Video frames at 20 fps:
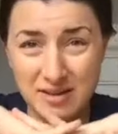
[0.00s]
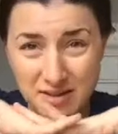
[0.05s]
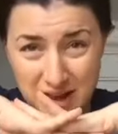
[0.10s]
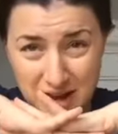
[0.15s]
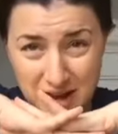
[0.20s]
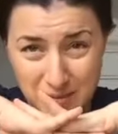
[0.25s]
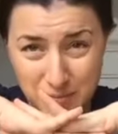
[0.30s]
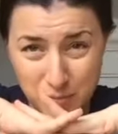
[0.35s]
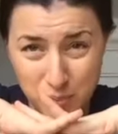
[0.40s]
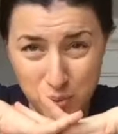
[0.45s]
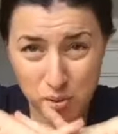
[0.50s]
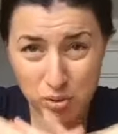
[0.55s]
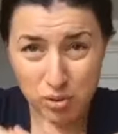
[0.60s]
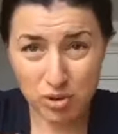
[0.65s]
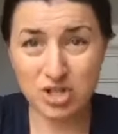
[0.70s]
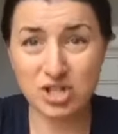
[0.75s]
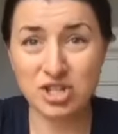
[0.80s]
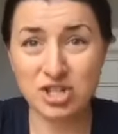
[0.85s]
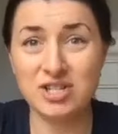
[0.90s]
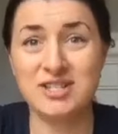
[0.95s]
like
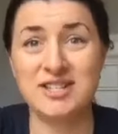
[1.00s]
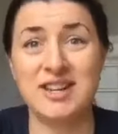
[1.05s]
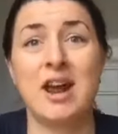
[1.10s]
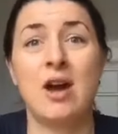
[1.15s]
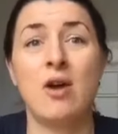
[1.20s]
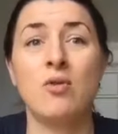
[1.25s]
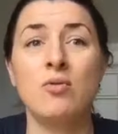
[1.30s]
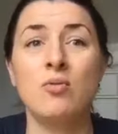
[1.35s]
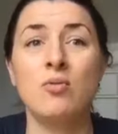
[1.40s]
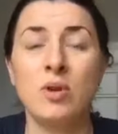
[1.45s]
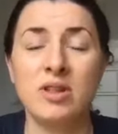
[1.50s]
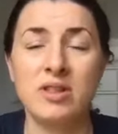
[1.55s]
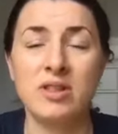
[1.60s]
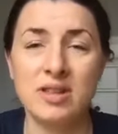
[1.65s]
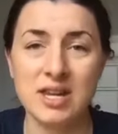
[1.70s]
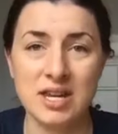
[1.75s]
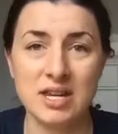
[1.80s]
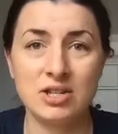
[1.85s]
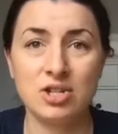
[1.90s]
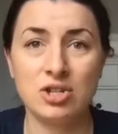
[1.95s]
pushed down with
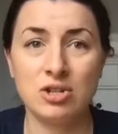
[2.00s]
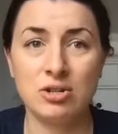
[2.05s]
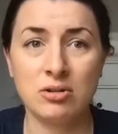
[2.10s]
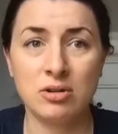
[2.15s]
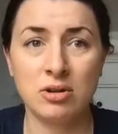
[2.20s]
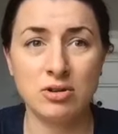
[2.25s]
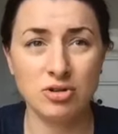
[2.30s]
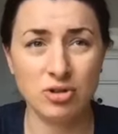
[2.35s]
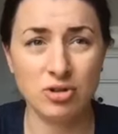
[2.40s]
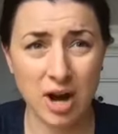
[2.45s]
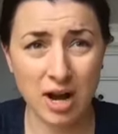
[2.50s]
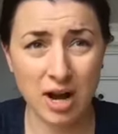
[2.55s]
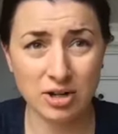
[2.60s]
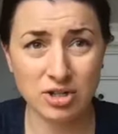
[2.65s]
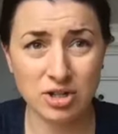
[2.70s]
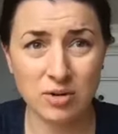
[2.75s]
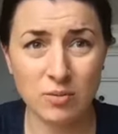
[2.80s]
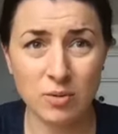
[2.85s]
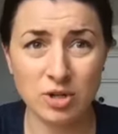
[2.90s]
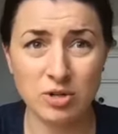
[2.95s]
each
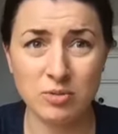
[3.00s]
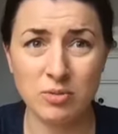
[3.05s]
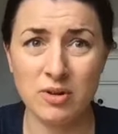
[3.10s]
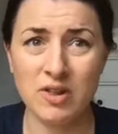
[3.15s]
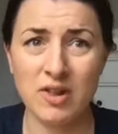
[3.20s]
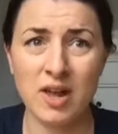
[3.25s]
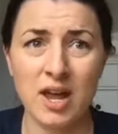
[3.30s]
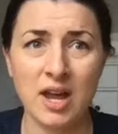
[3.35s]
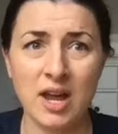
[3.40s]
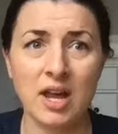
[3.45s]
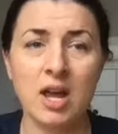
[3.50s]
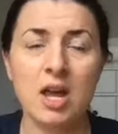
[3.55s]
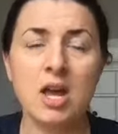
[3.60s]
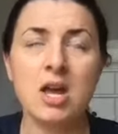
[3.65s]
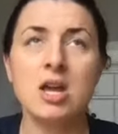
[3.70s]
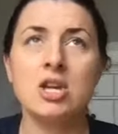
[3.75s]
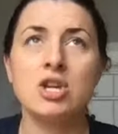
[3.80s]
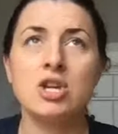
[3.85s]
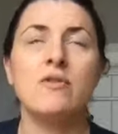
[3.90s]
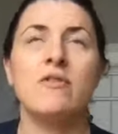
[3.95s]
contraction, which was like,
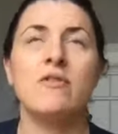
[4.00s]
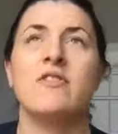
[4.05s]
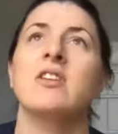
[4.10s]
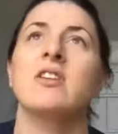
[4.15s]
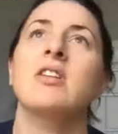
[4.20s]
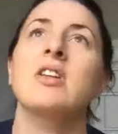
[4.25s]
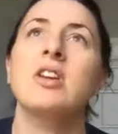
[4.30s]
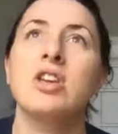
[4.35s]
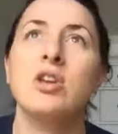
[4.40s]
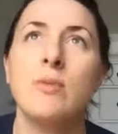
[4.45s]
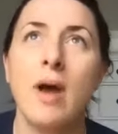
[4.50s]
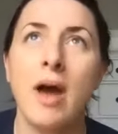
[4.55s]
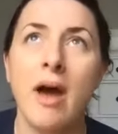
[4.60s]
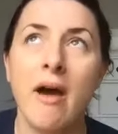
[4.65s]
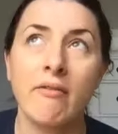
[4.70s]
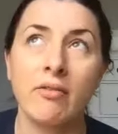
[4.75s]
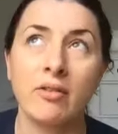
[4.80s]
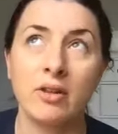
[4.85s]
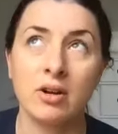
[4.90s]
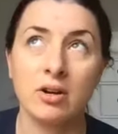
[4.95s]
you feel like you
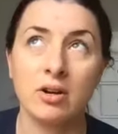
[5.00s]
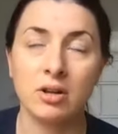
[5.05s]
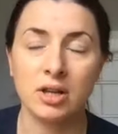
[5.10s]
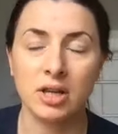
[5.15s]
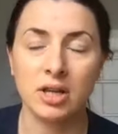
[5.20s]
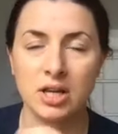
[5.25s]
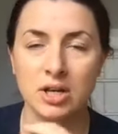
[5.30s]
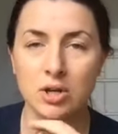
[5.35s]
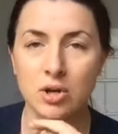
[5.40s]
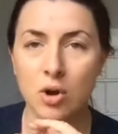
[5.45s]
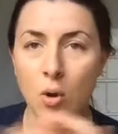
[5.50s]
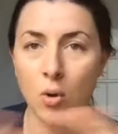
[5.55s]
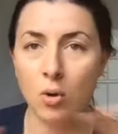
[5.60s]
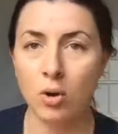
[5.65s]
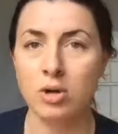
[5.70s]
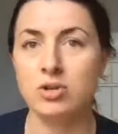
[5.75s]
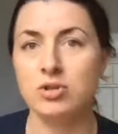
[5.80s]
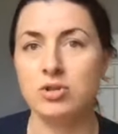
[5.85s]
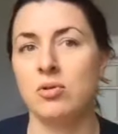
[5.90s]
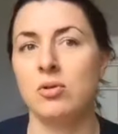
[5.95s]
have literally no
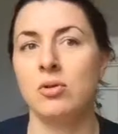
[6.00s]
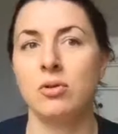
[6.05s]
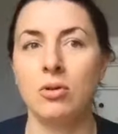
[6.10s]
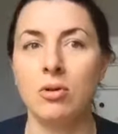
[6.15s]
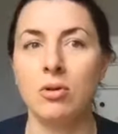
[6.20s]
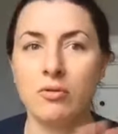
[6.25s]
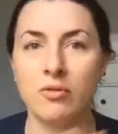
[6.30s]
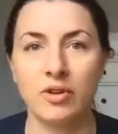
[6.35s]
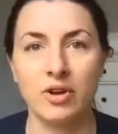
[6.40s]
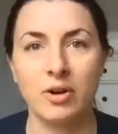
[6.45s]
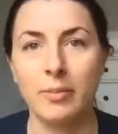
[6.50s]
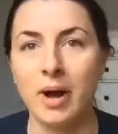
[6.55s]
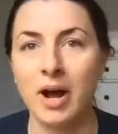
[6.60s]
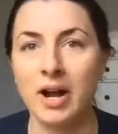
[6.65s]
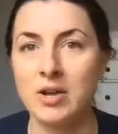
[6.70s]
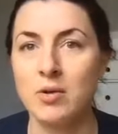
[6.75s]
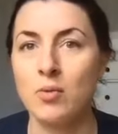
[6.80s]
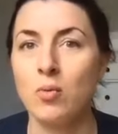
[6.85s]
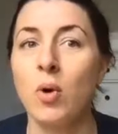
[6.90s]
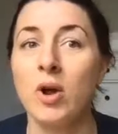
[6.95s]
control over your
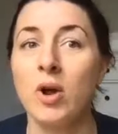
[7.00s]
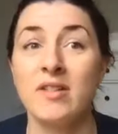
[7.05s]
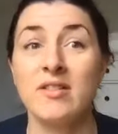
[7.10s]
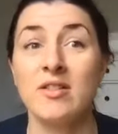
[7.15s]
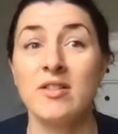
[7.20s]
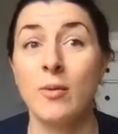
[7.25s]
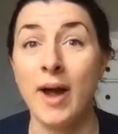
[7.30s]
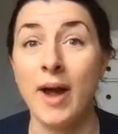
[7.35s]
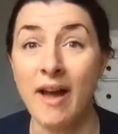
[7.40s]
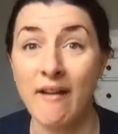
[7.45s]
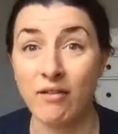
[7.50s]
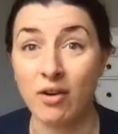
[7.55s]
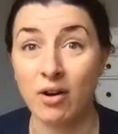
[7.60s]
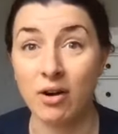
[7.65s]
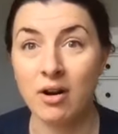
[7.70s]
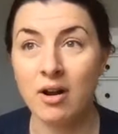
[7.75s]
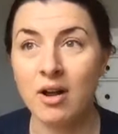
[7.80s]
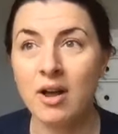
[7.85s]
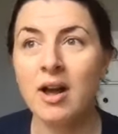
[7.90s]
body whatsoever.